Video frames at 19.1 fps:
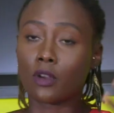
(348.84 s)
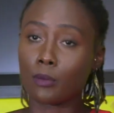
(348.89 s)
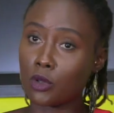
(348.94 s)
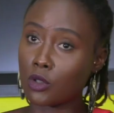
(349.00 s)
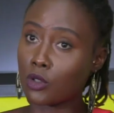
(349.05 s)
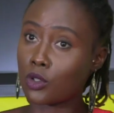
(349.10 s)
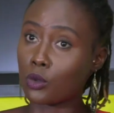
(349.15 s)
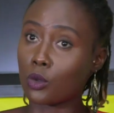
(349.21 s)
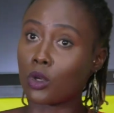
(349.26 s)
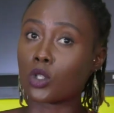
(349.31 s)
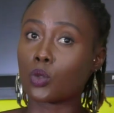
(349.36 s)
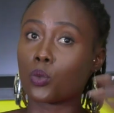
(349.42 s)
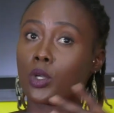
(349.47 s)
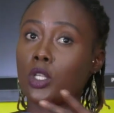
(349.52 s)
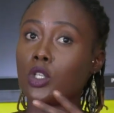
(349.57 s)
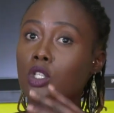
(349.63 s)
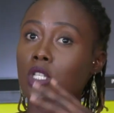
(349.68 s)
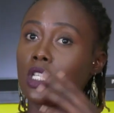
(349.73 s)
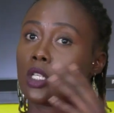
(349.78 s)
abuse, because
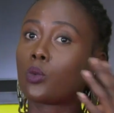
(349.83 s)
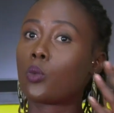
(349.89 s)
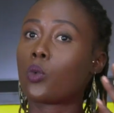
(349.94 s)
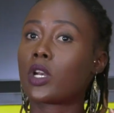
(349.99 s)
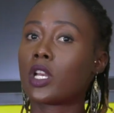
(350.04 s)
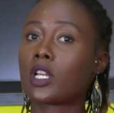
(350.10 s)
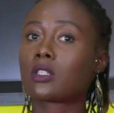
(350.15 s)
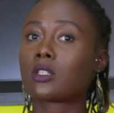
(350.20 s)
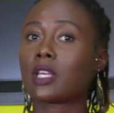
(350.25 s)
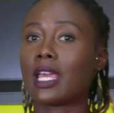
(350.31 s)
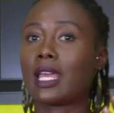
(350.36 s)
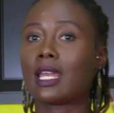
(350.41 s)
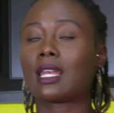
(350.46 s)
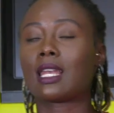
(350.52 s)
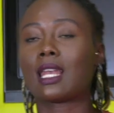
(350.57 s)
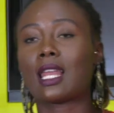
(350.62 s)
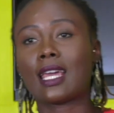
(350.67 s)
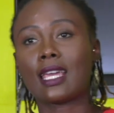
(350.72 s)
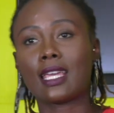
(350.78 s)
we did want it to
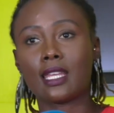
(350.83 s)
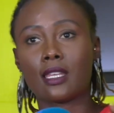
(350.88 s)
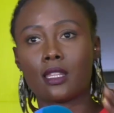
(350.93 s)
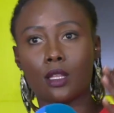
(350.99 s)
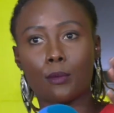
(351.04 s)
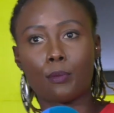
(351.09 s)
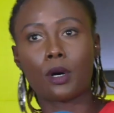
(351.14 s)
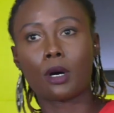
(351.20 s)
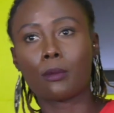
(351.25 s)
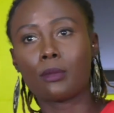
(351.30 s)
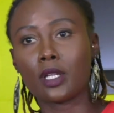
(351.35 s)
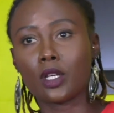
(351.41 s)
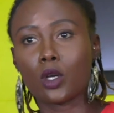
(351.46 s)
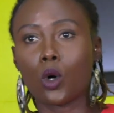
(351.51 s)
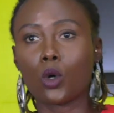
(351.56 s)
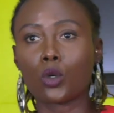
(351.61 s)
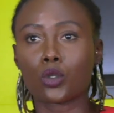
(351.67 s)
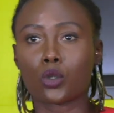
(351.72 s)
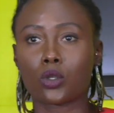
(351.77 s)
enlighten the public
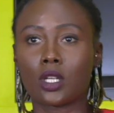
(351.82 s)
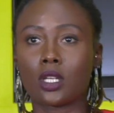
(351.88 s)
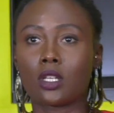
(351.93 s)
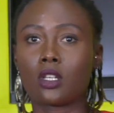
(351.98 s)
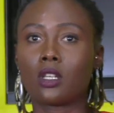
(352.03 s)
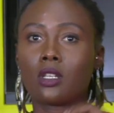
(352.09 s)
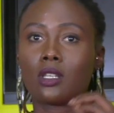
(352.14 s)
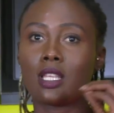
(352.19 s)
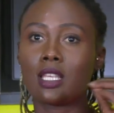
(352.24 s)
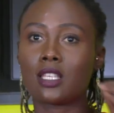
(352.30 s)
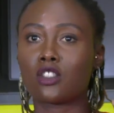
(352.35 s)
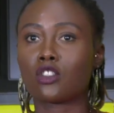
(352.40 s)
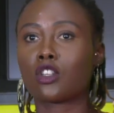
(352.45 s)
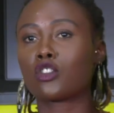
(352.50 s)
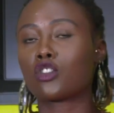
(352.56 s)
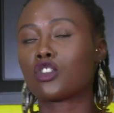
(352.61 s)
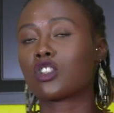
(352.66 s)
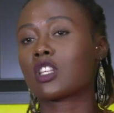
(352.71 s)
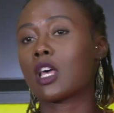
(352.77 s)
also that this is
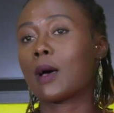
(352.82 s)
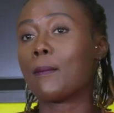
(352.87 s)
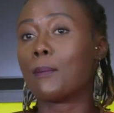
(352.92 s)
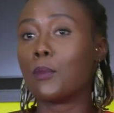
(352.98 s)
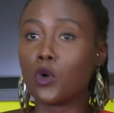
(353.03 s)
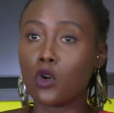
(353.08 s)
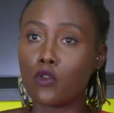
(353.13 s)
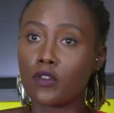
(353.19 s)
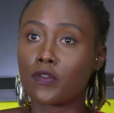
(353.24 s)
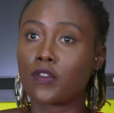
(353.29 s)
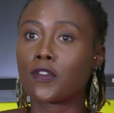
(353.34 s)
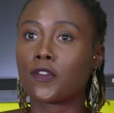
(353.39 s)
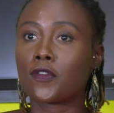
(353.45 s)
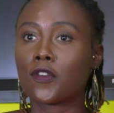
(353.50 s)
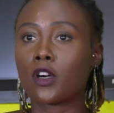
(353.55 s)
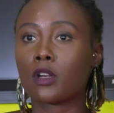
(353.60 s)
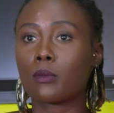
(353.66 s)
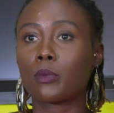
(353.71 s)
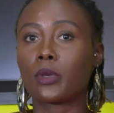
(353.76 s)
not just a movie for
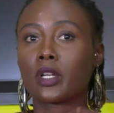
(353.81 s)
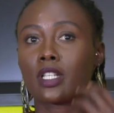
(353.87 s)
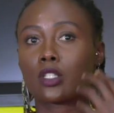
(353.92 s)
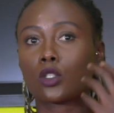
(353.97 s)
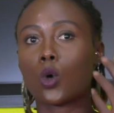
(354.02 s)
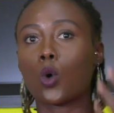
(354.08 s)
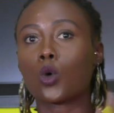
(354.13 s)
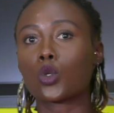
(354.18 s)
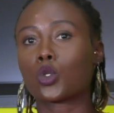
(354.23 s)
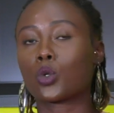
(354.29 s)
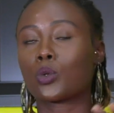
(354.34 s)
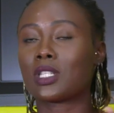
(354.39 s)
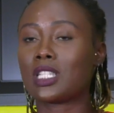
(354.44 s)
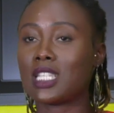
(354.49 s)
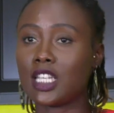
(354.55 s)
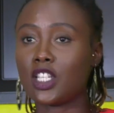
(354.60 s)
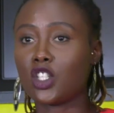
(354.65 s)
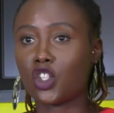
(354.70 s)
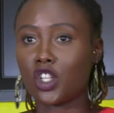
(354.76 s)
fun, but it's also
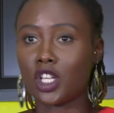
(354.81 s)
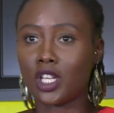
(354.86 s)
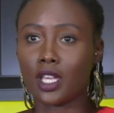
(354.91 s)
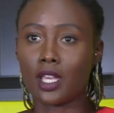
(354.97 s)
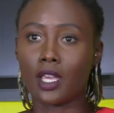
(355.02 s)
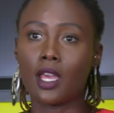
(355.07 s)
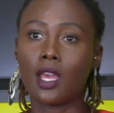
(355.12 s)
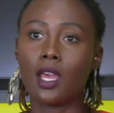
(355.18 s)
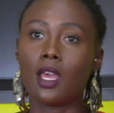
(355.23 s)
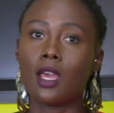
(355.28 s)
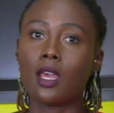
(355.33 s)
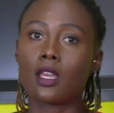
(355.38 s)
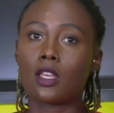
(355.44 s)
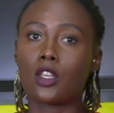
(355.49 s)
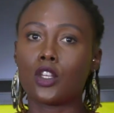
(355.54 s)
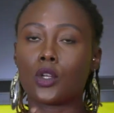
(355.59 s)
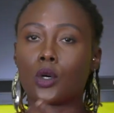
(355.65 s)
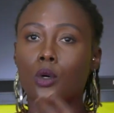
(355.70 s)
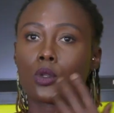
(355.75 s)
teaching,
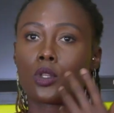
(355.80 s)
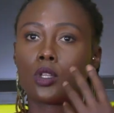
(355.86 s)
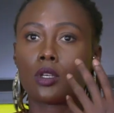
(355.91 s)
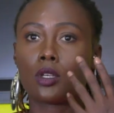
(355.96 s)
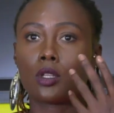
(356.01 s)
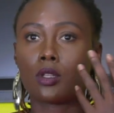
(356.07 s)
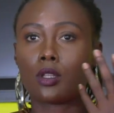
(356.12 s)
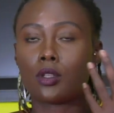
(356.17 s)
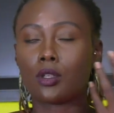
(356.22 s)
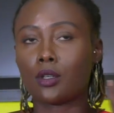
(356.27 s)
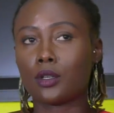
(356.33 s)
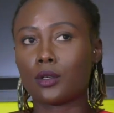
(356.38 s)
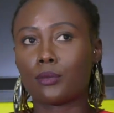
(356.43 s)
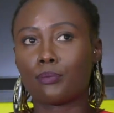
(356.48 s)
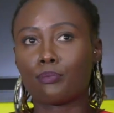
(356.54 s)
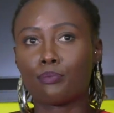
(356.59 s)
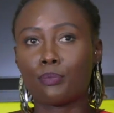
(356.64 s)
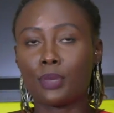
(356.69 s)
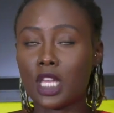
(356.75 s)
you know,
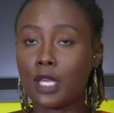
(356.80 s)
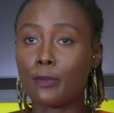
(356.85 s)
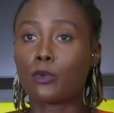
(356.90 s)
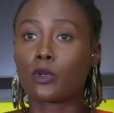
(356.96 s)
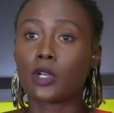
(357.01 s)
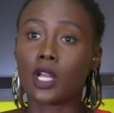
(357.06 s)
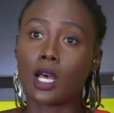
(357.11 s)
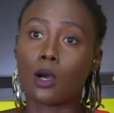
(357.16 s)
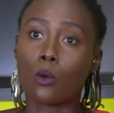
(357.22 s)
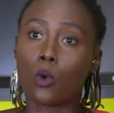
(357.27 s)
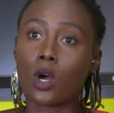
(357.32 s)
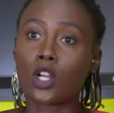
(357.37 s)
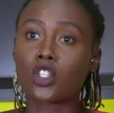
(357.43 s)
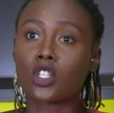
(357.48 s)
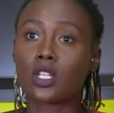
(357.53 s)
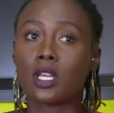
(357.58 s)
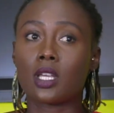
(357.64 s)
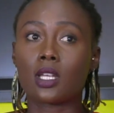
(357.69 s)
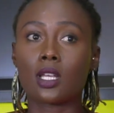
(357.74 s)
the people that are
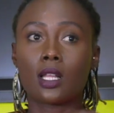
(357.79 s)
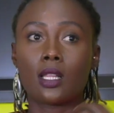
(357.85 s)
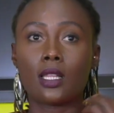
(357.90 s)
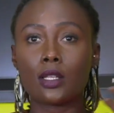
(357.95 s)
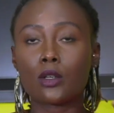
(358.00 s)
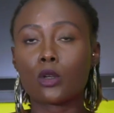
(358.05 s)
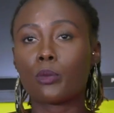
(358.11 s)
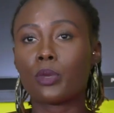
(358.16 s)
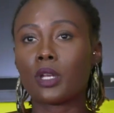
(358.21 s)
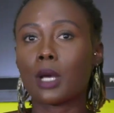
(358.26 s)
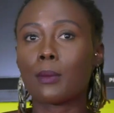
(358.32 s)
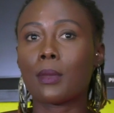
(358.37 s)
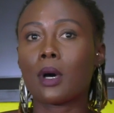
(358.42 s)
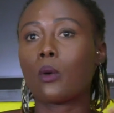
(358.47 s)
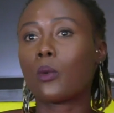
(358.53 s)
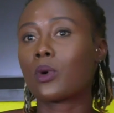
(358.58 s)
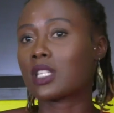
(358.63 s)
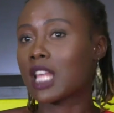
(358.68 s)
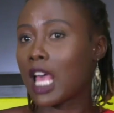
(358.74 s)
watching it a little bit
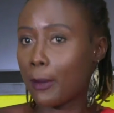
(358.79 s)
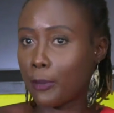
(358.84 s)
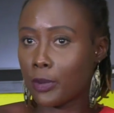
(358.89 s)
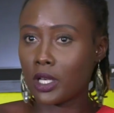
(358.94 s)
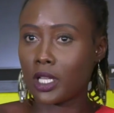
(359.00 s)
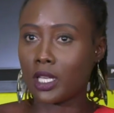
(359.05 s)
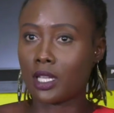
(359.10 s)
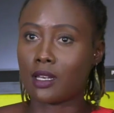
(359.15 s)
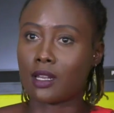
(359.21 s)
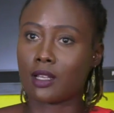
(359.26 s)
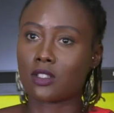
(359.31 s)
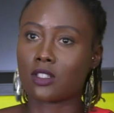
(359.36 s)
about what's happening in our